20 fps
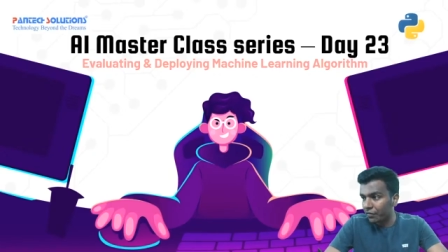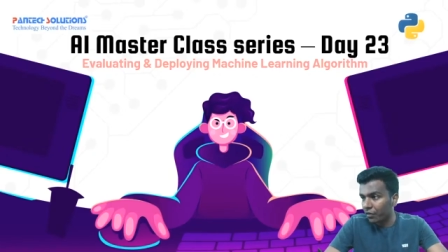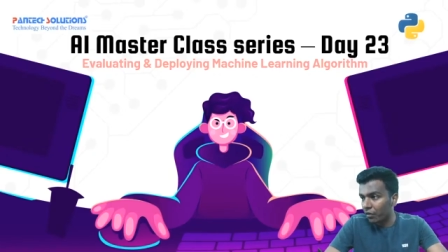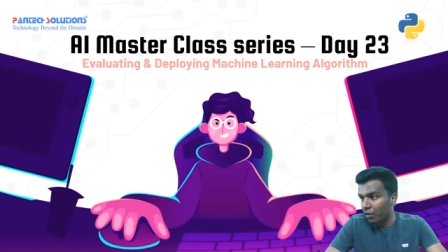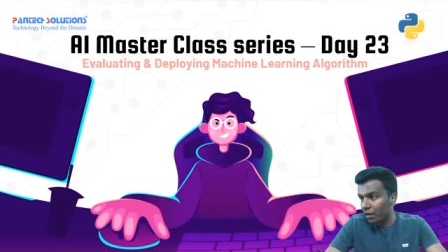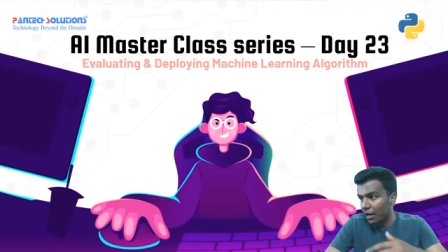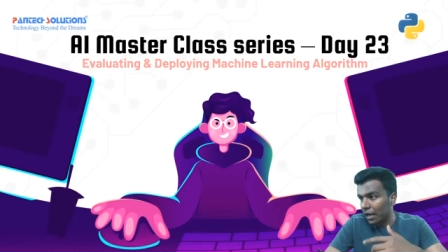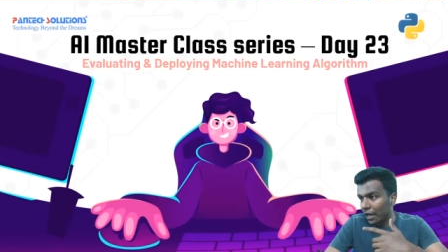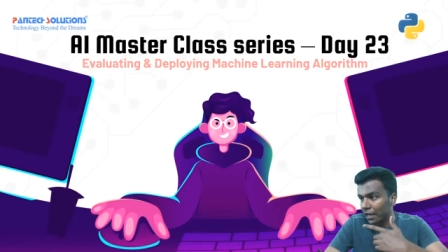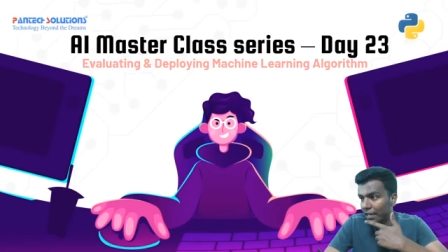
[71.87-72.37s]

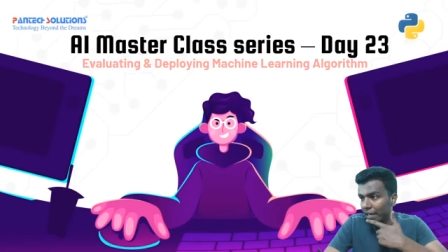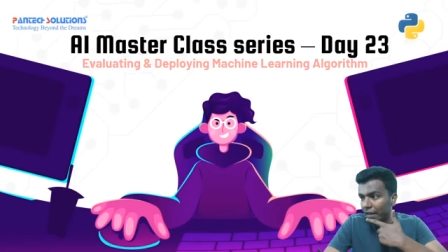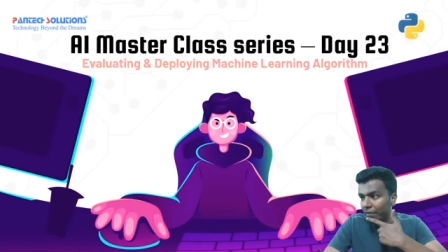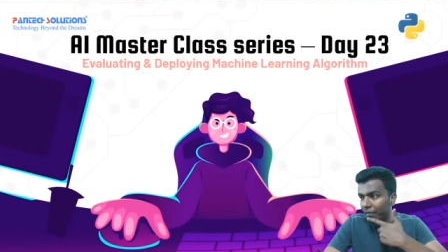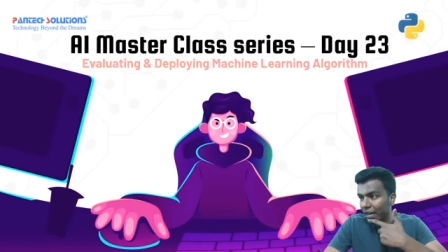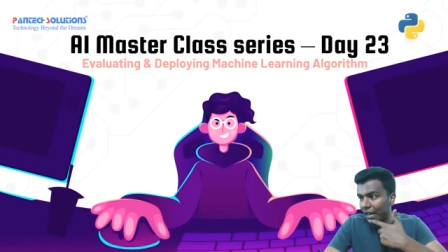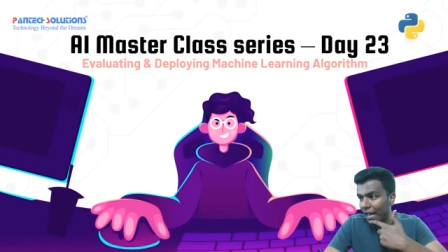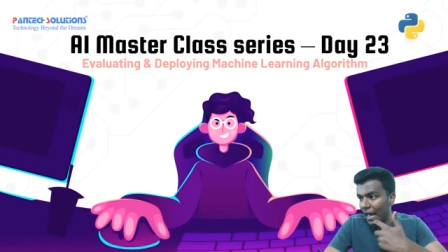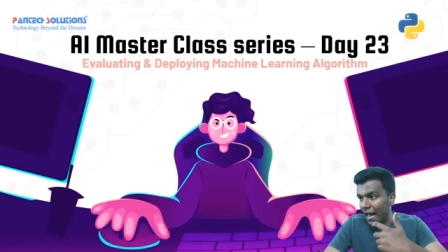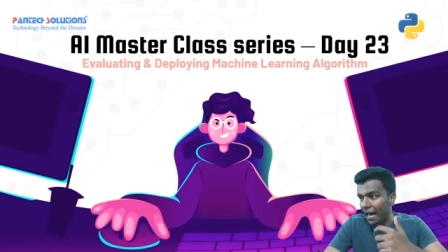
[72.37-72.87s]
all, here
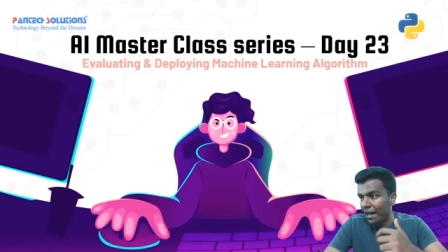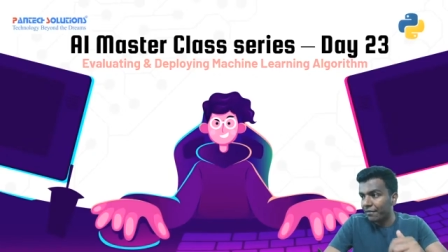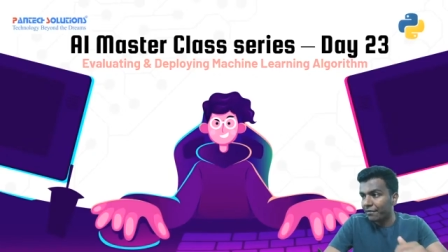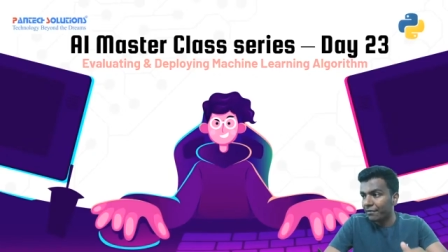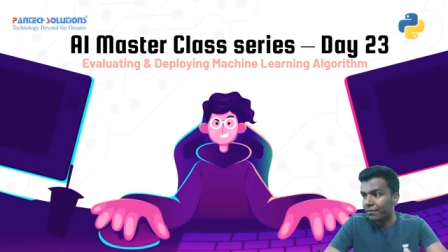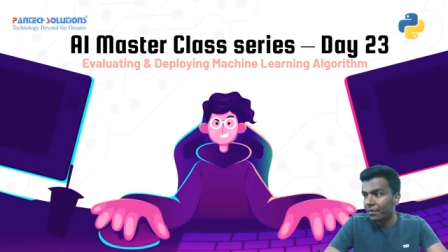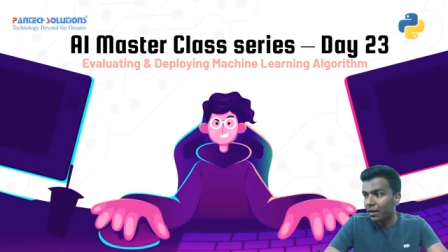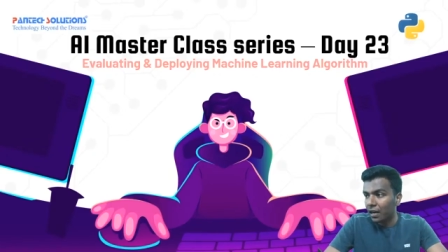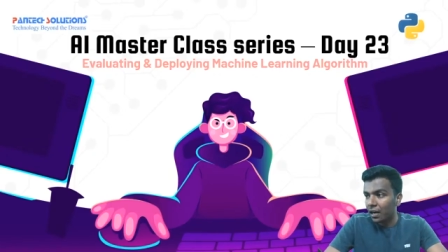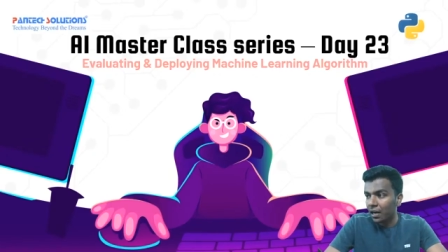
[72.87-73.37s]
we
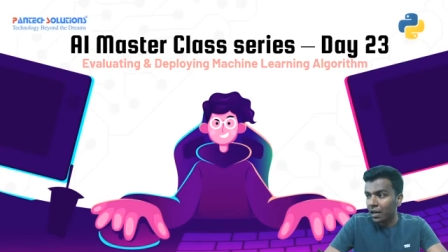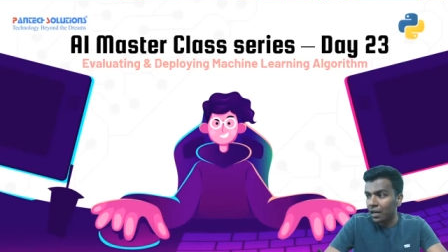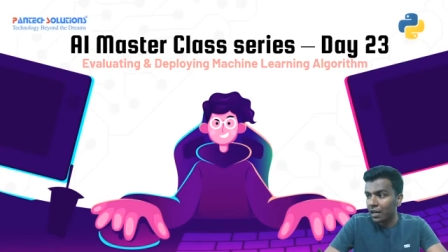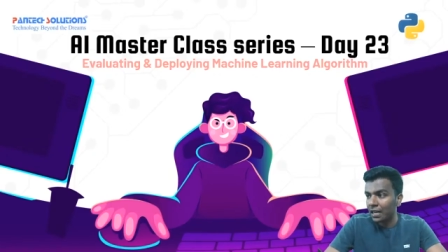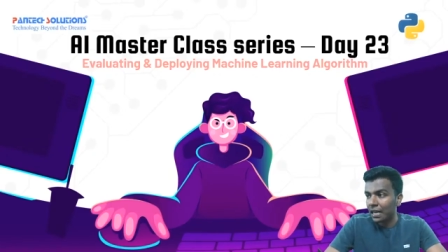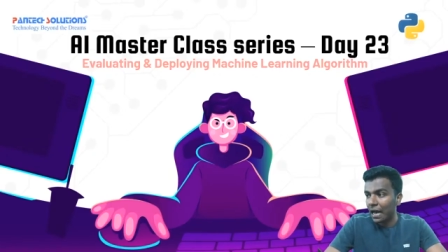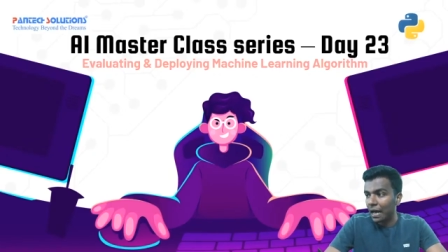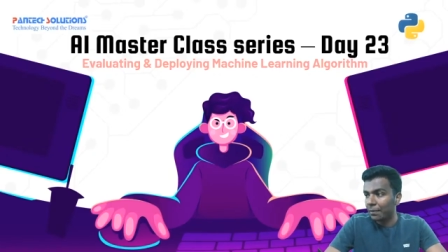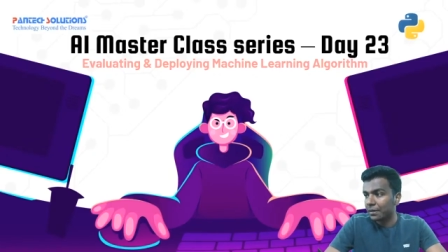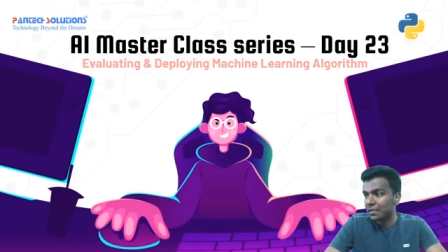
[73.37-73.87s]
have
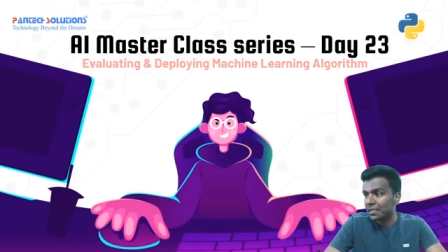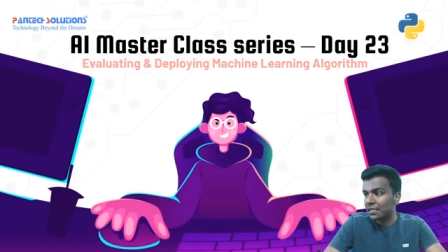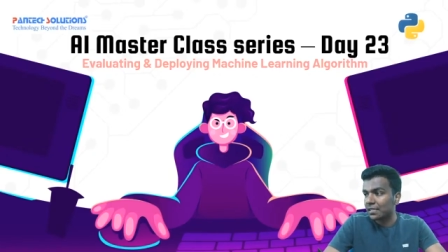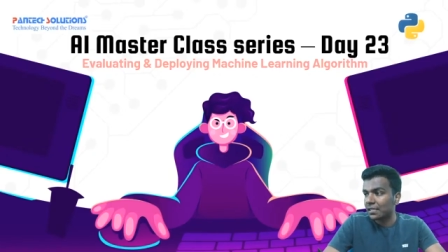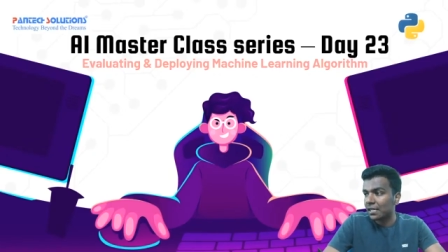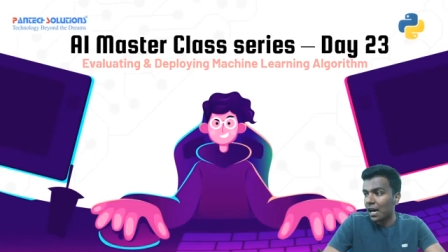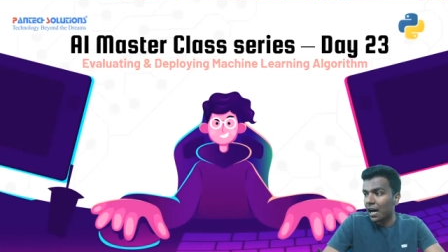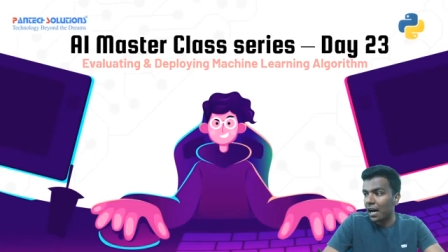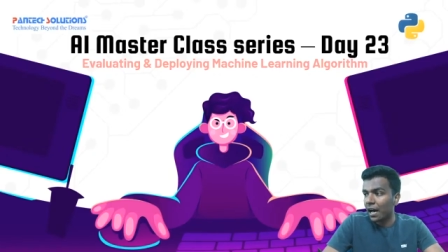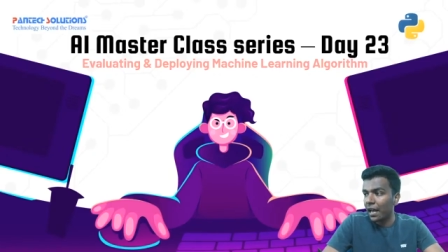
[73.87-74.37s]
Kamis
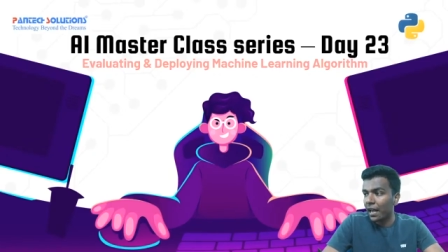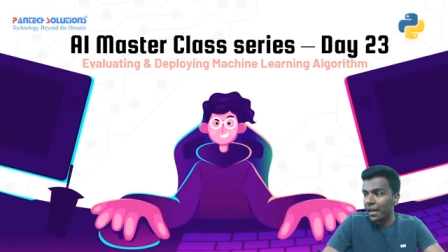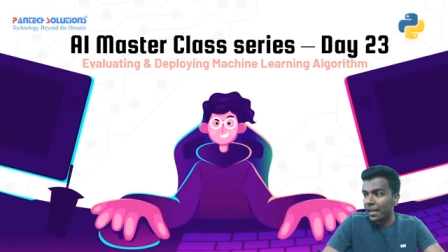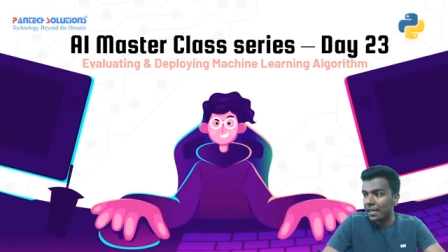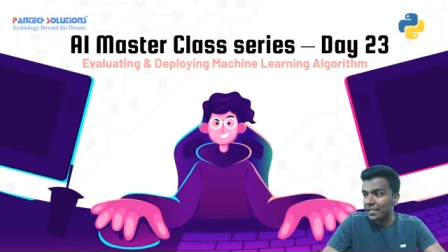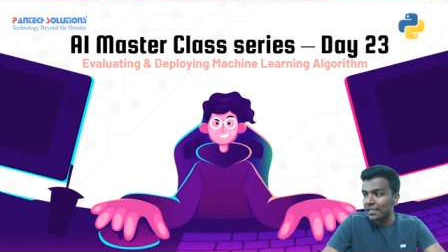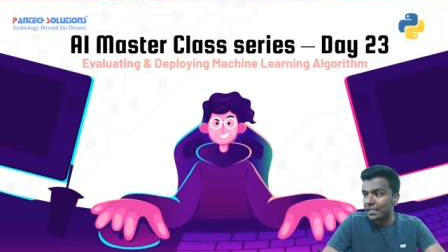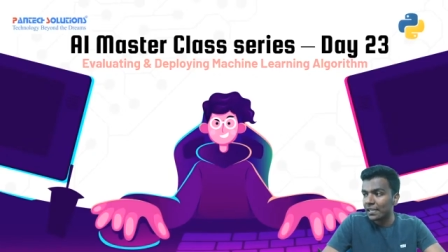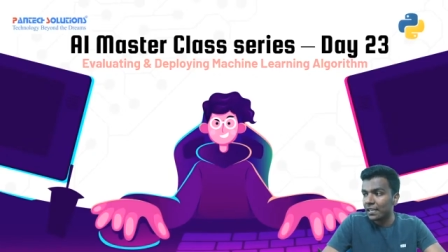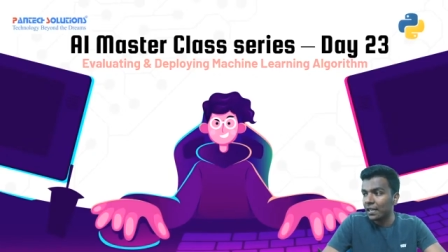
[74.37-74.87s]

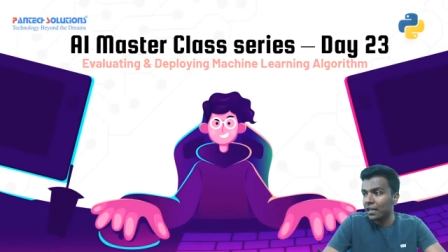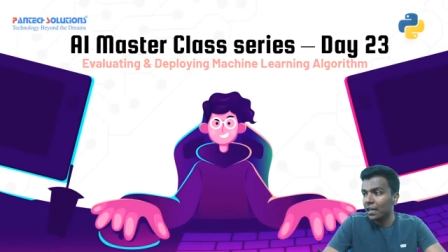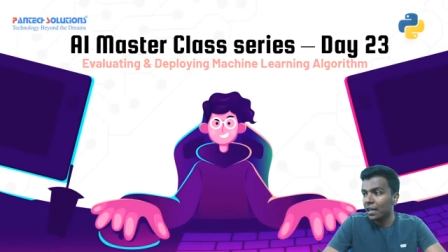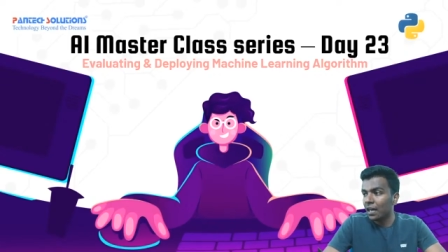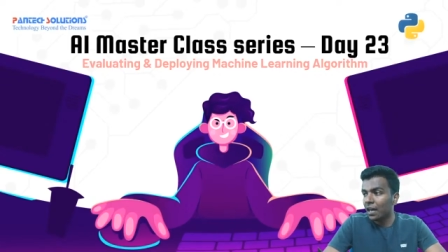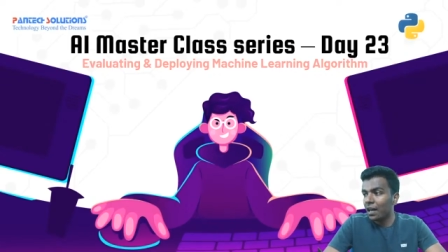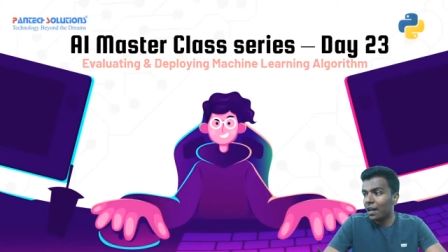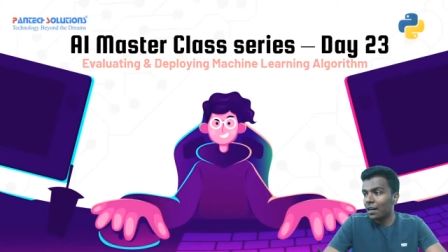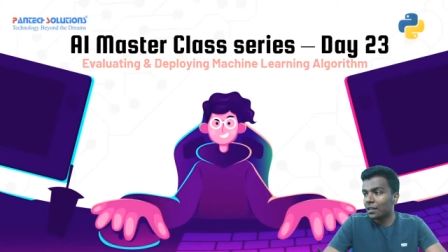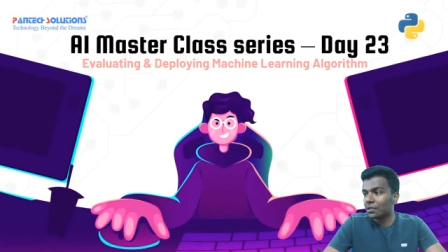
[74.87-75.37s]
Hegazi,
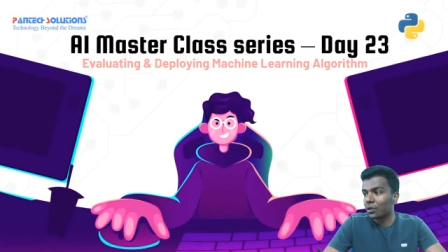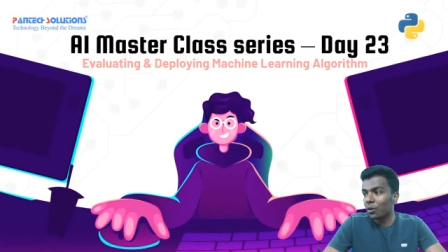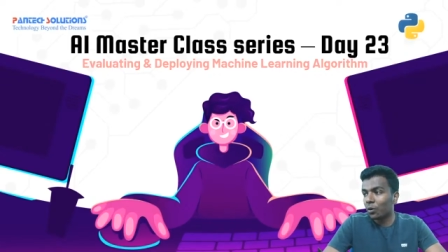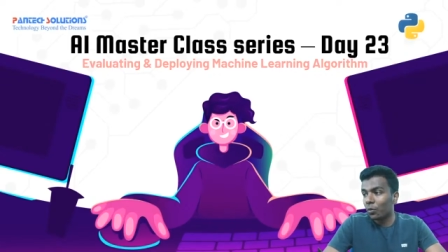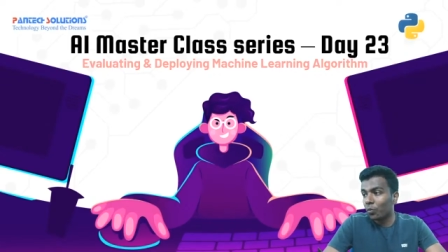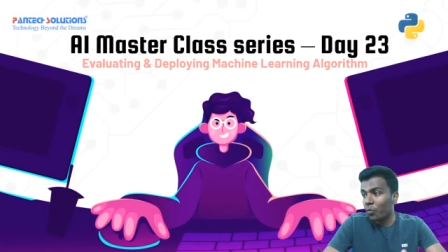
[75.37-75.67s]
so